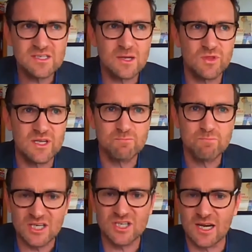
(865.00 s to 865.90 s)
Obviously, with
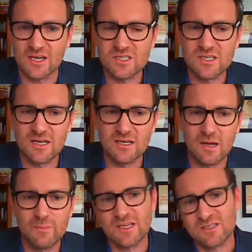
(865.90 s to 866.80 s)
these big challenges
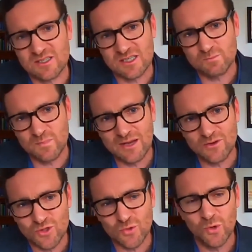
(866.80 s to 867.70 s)
this is an
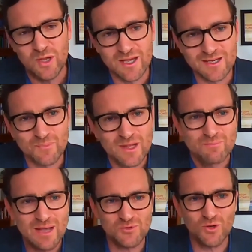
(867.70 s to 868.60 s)
unusual
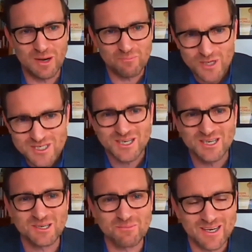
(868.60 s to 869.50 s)
year, perhaps not
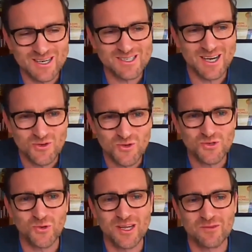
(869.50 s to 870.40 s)
unprecedented, but it is an
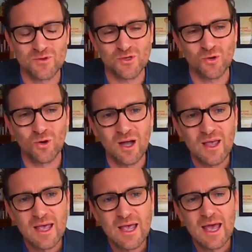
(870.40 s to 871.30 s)
unusual year for
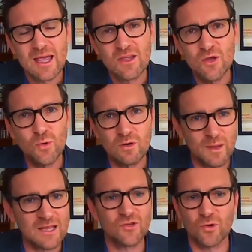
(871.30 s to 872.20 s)
sure. You
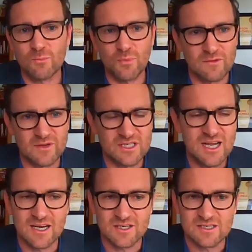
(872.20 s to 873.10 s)
would have been through a
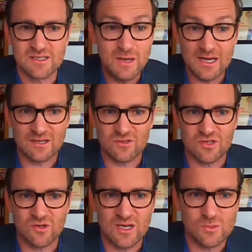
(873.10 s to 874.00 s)
previous challenge, and the
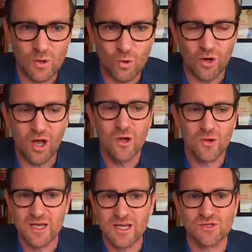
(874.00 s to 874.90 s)
media industry, as we all
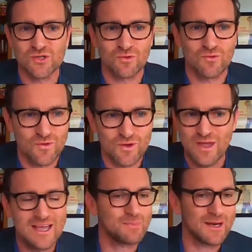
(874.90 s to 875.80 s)
know,
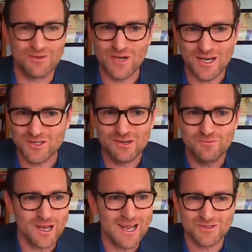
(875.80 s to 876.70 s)
has been
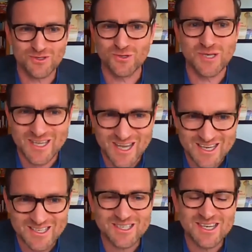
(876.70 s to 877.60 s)
challenging for the last 2
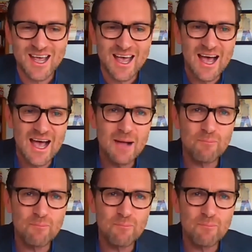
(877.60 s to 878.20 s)
decades.